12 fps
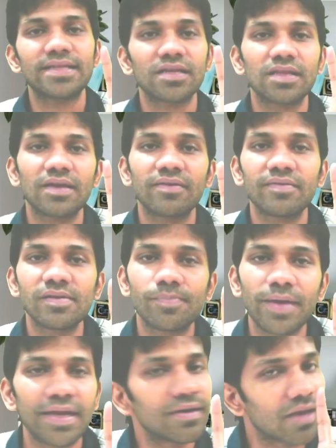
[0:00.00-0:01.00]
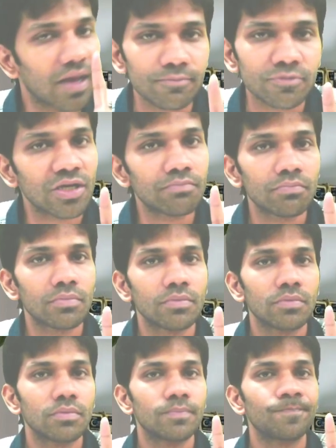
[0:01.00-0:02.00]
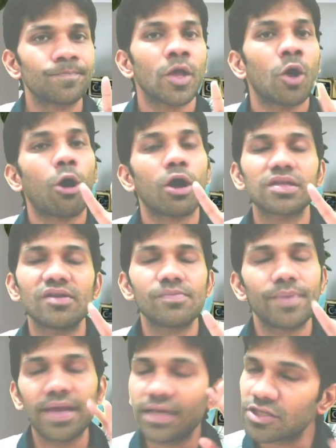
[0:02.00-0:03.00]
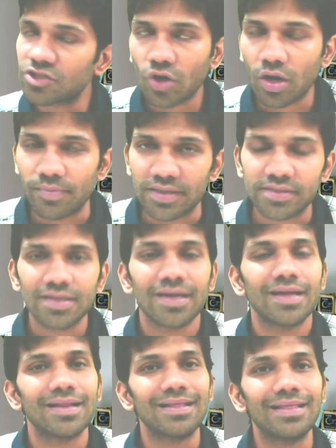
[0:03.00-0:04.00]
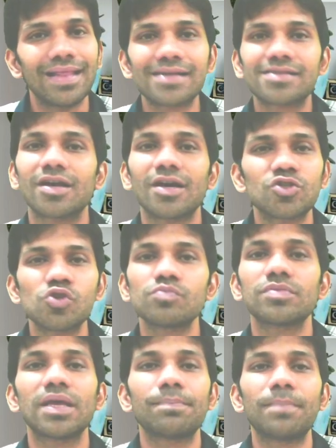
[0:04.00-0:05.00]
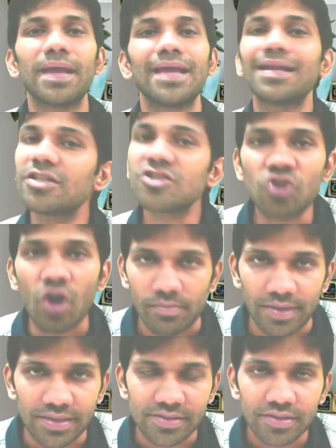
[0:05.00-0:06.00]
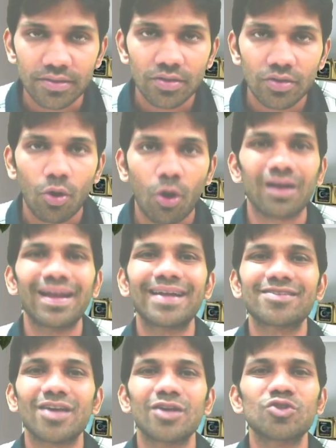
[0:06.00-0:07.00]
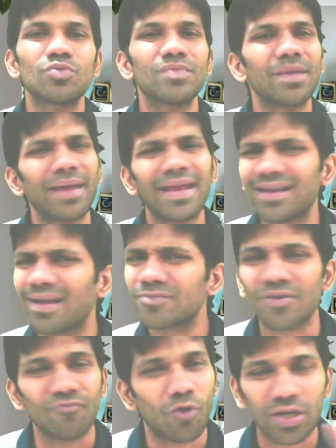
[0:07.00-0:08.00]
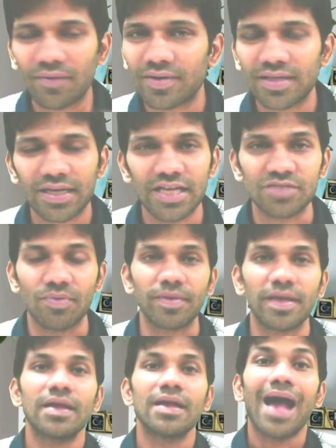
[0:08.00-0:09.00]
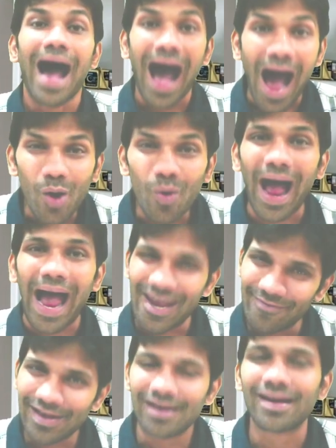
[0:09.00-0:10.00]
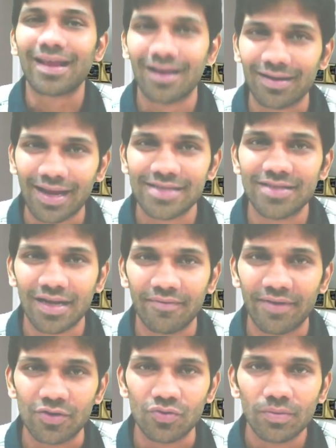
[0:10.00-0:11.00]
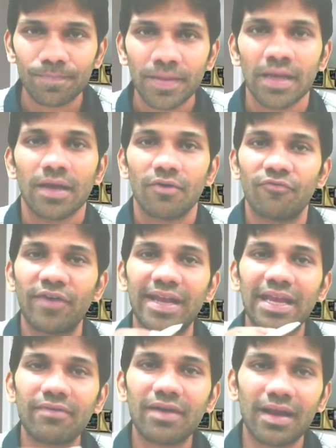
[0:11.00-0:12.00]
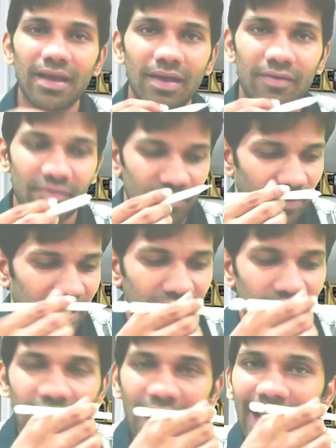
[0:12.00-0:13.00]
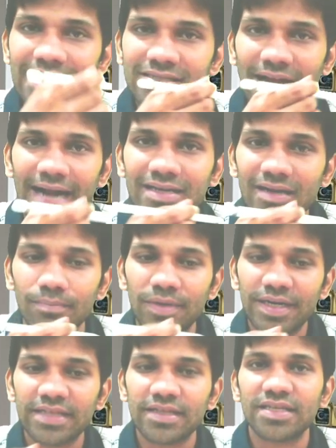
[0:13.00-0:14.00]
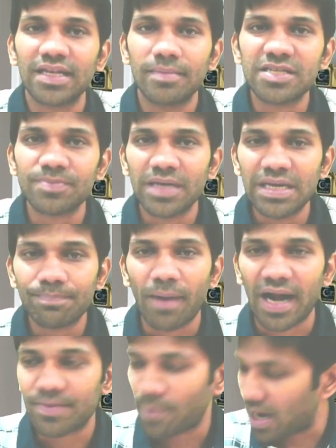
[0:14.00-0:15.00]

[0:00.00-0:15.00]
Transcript: they will pay in lump sum or they will pay in installments. Let's assume they pay in installments, or let's assume they pay in lump sum, whatever the case may be. How I will recognize the revenue? Whenever I start completing the syllabus in part.